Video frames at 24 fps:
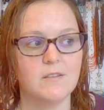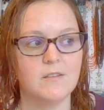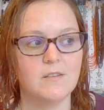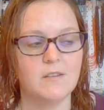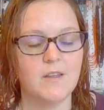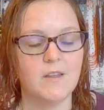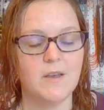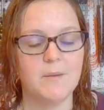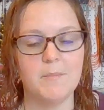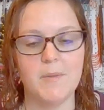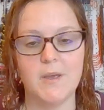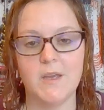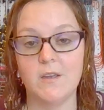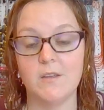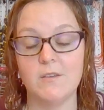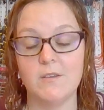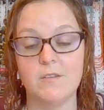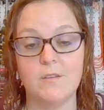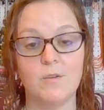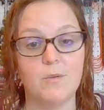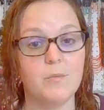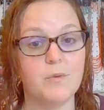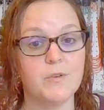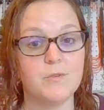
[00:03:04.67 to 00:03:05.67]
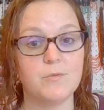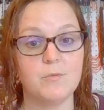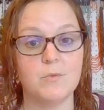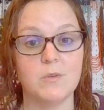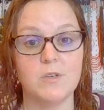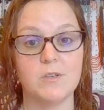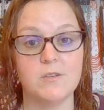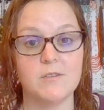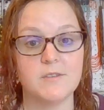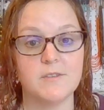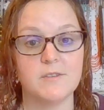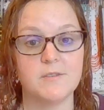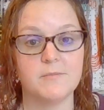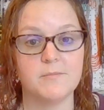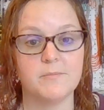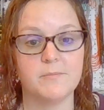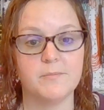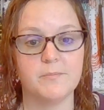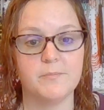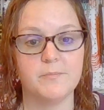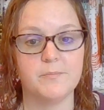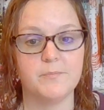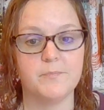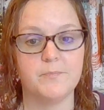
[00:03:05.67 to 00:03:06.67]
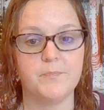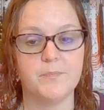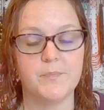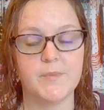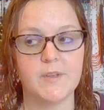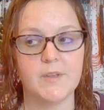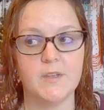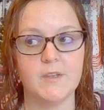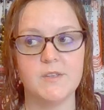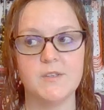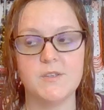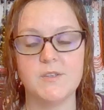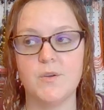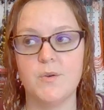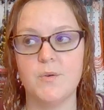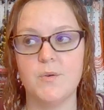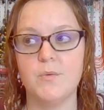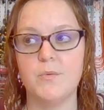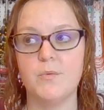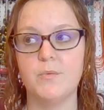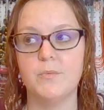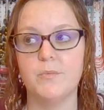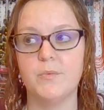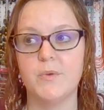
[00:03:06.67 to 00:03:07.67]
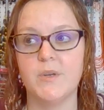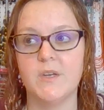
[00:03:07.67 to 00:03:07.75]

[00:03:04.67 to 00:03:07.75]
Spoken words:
that make it so much worse. And so